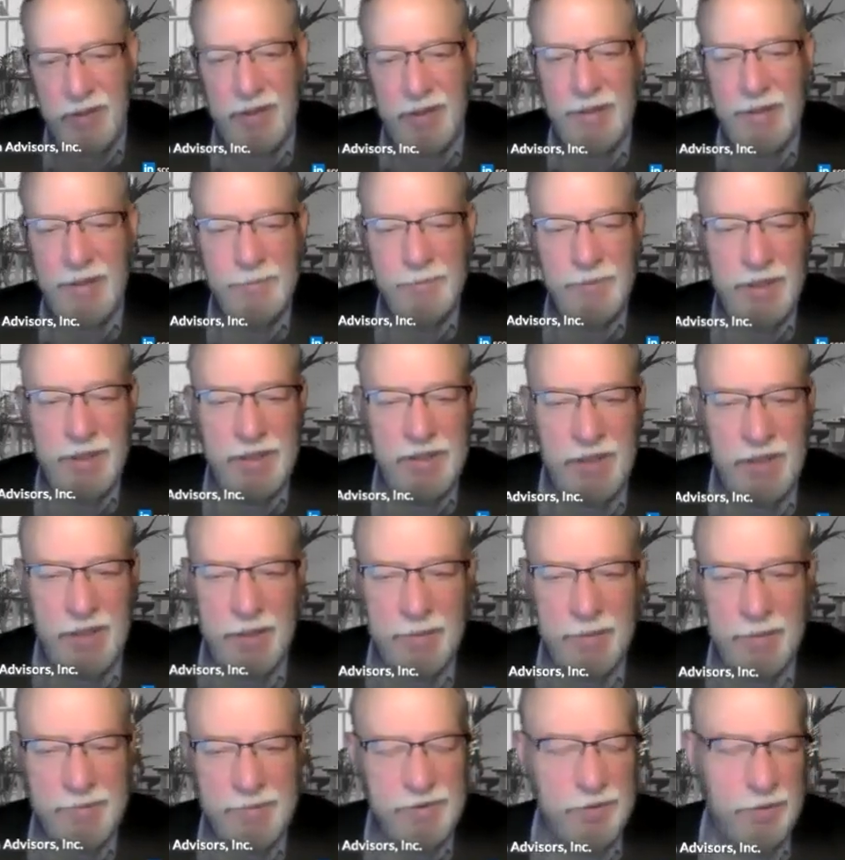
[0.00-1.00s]
And many
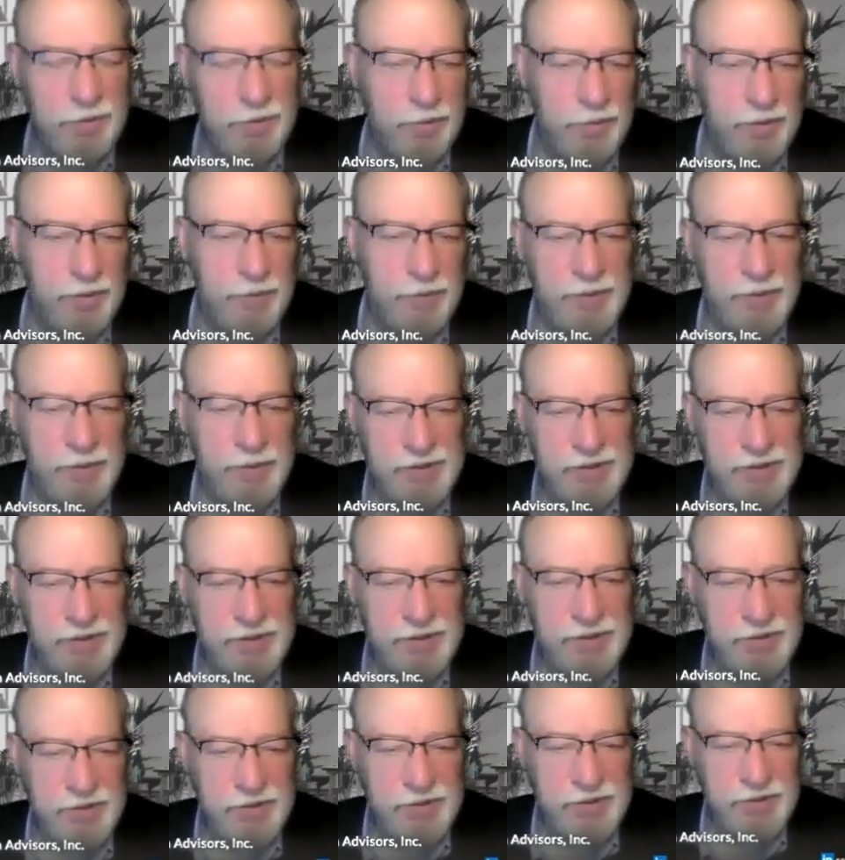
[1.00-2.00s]
times you, the business
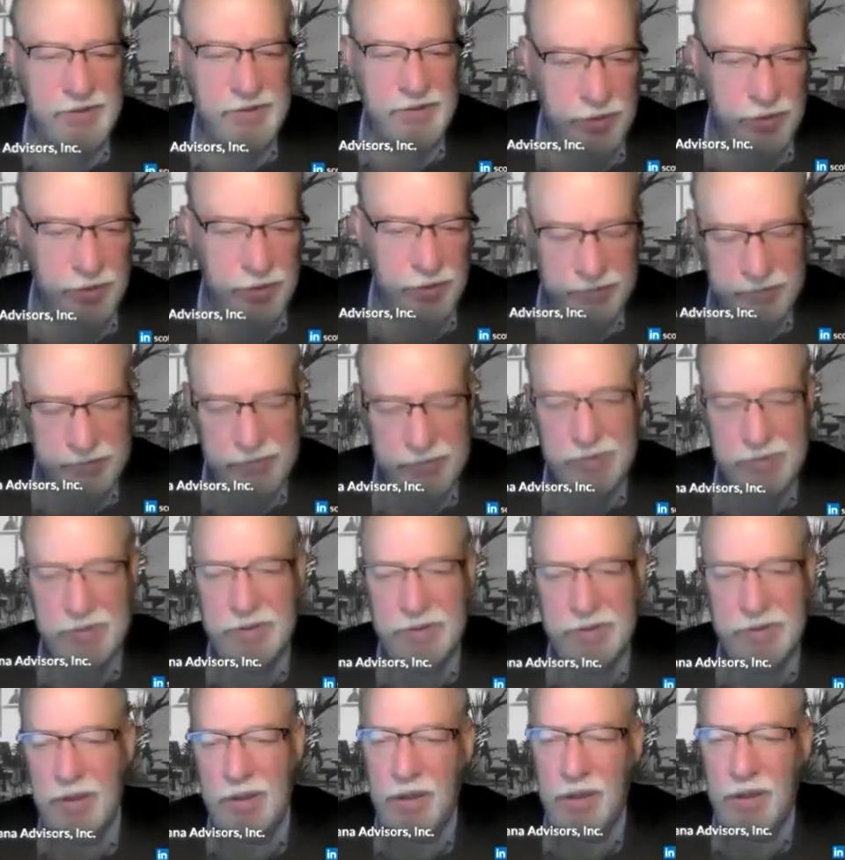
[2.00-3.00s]
owner,
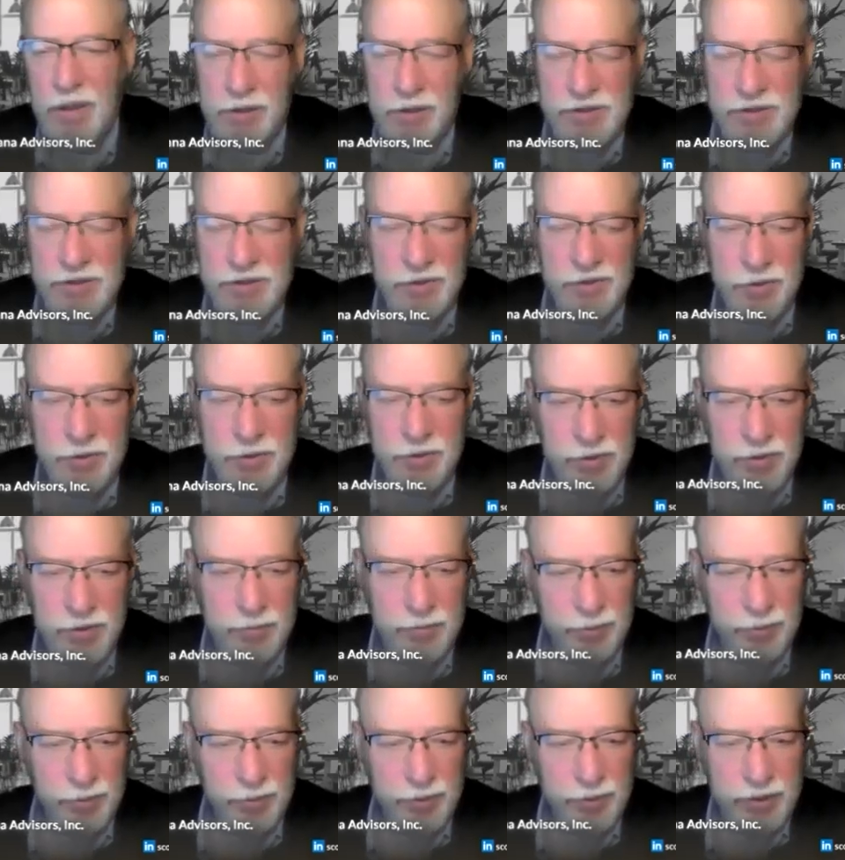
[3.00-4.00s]
are considered an
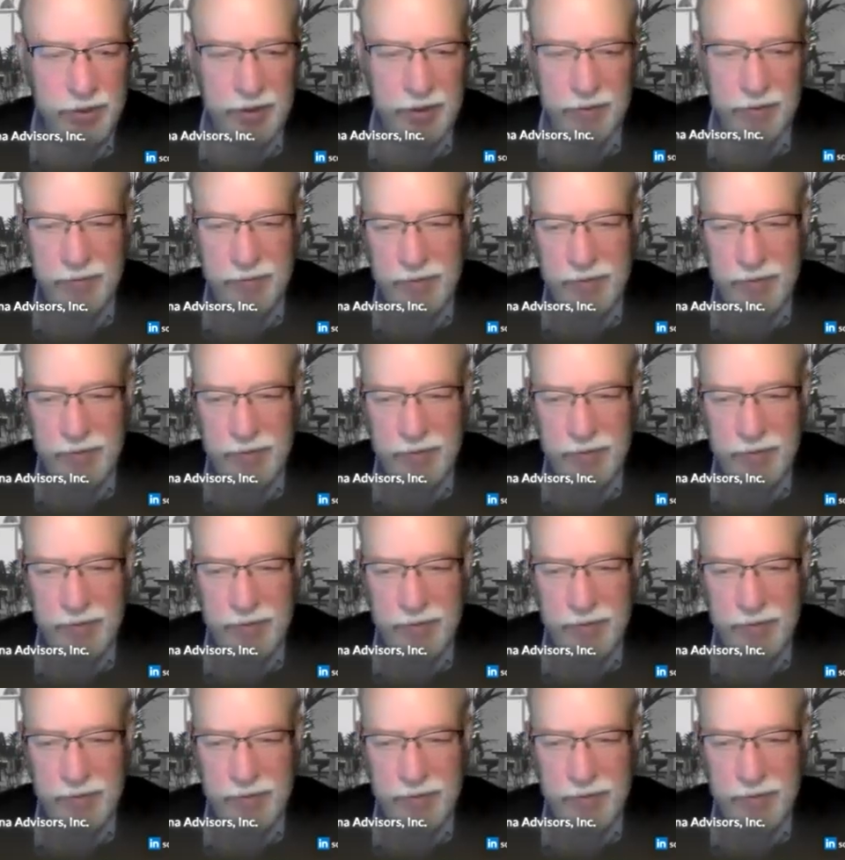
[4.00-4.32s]
employee.